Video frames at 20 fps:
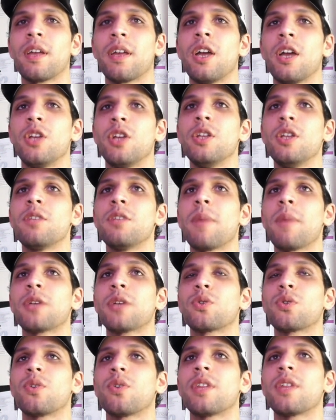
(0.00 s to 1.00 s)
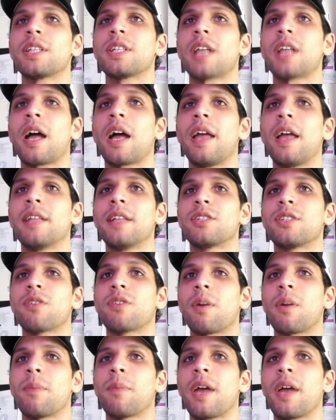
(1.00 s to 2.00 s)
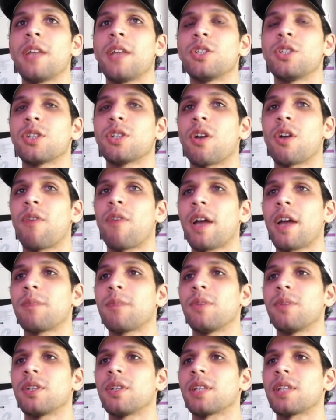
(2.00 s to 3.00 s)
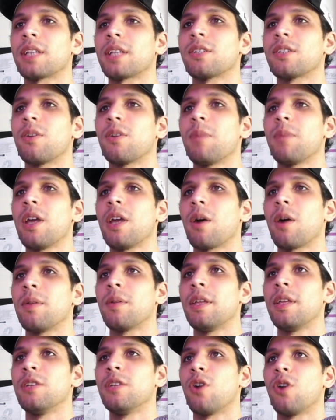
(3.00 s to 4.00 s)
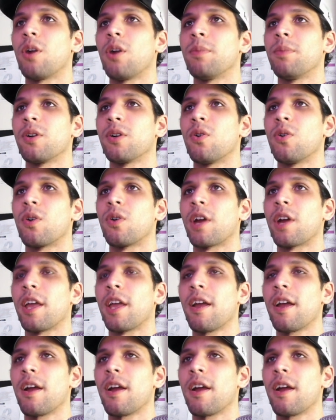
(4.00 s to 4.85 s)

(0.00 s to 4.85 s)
You need to make sure this Instagram page is correct, because that's going to be in your upper corner here.